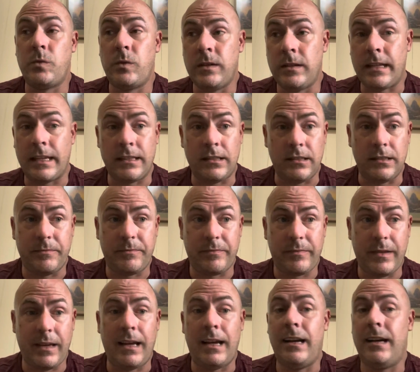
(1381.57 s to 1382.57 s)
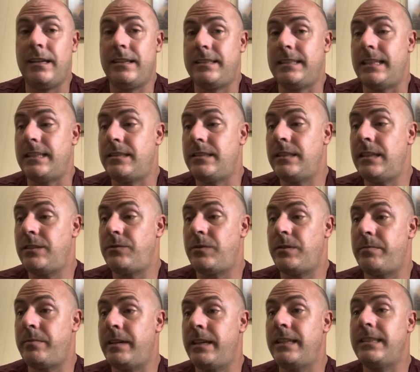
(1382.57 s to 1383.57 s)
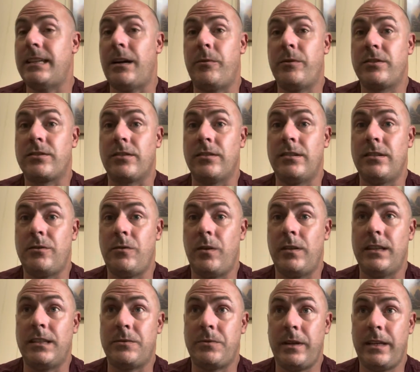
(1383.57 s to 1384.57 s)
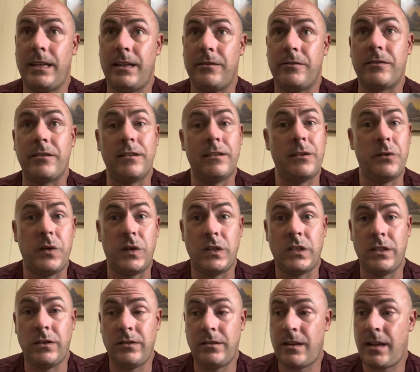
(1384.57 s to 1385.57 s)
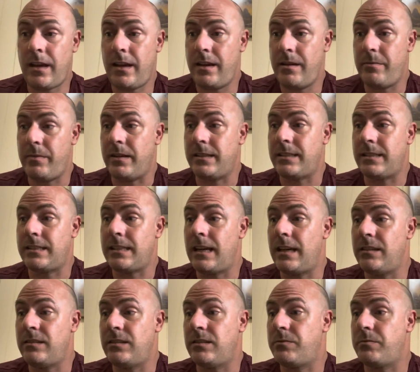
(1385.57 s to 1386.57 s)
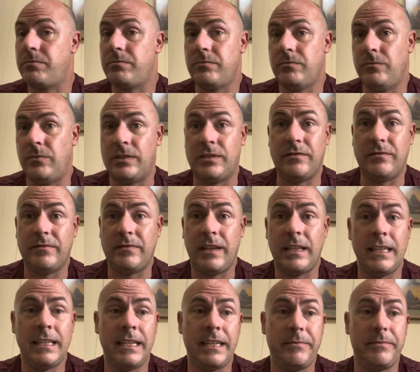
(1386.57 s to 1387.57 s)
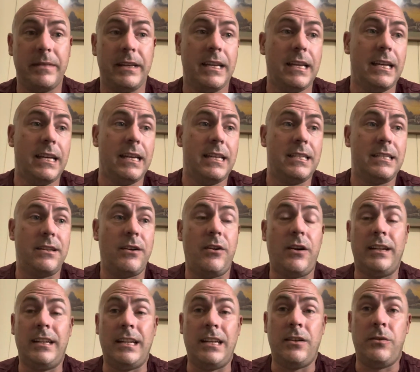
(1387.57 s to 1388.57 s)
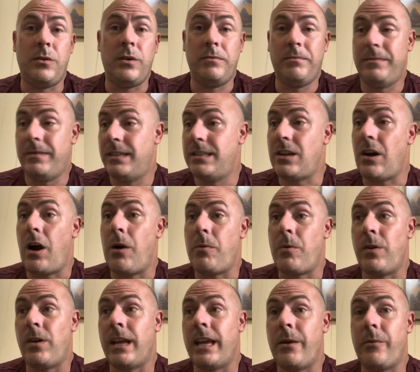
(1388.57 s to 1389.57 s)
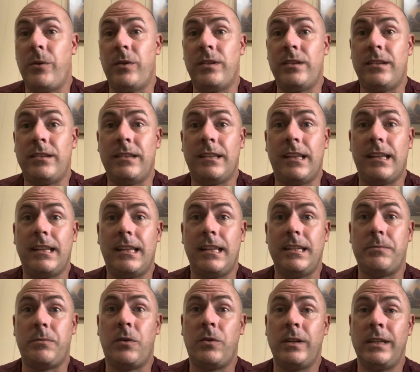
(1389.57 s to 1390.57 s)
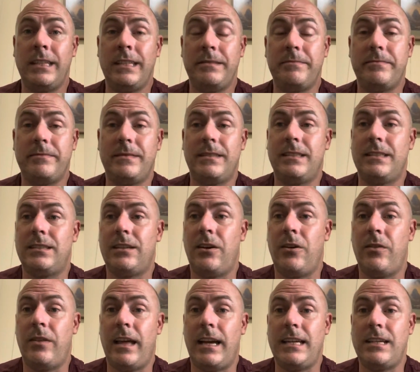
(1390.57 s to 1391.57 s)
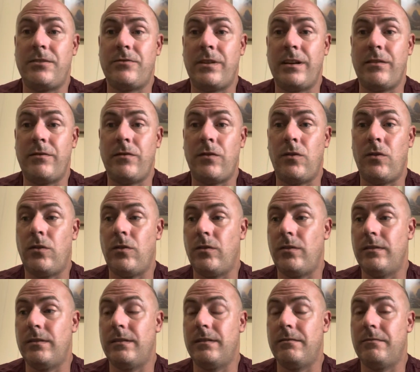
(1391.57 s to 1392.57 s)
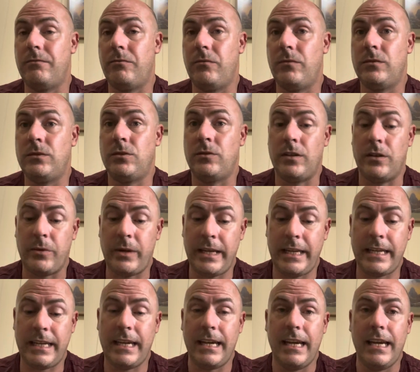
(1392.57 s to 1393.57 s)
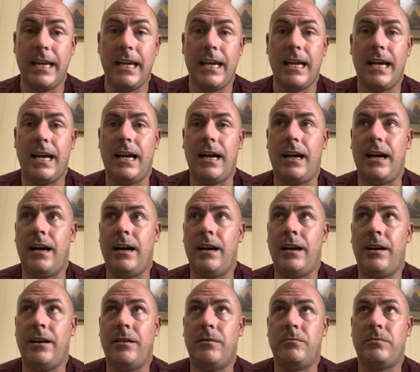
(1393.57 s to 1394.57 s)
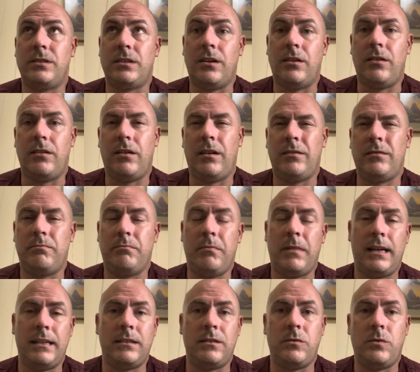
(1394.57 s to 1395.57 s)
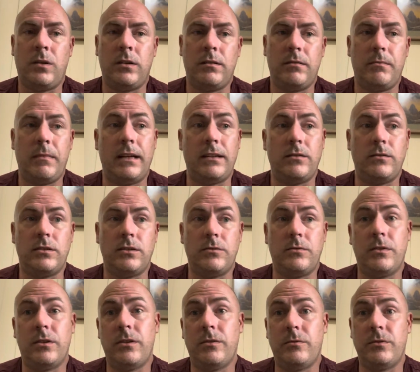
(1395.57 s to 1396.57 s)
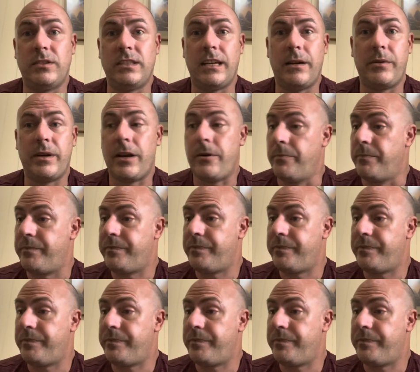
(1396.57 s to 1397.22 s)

will get done. Say Stitch with Maze, I was going to do one this week, I was going to do it on Tuesday, as I say, I just wasn't feeling it, so I didn't do one. So I'm going to get one done this morning, so that is ready for during the week. So I might do one, might do two, we'll see how we go.